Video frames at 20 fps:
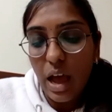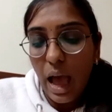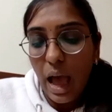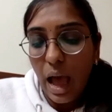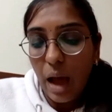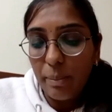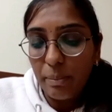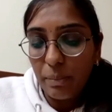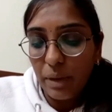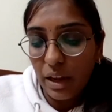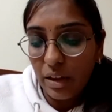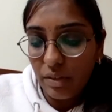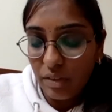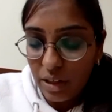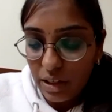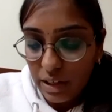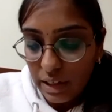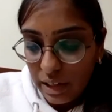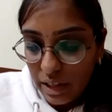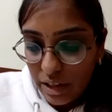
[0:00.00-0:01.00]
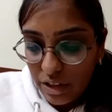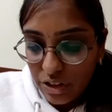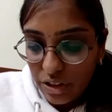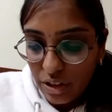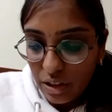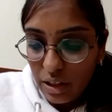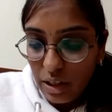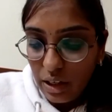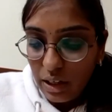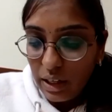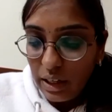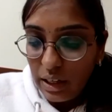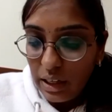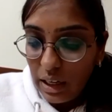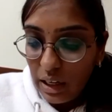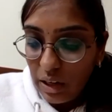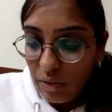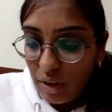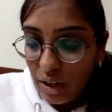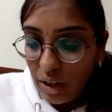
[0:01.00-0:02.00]
Apnea ventilation. In
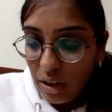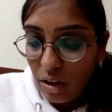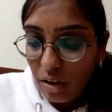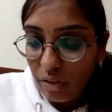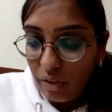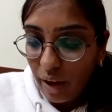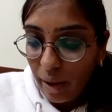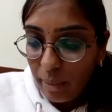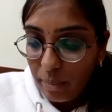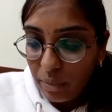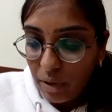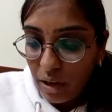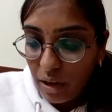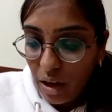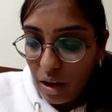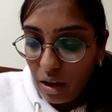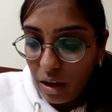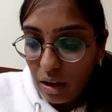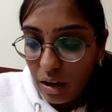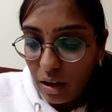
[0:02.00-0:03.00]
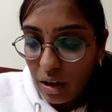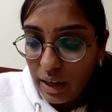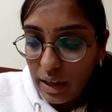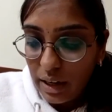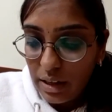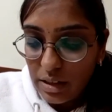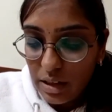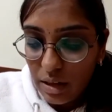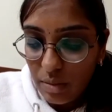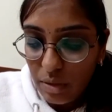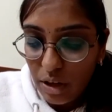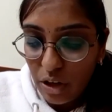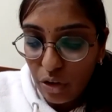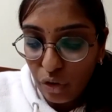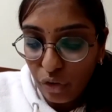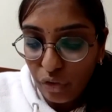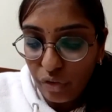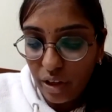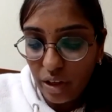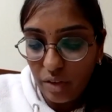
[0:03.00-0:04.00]
event of apnea or extremely
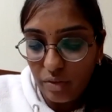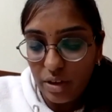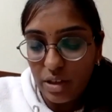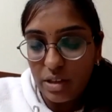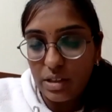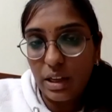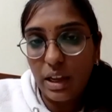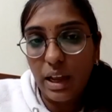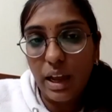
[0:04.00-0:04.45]
low frequency,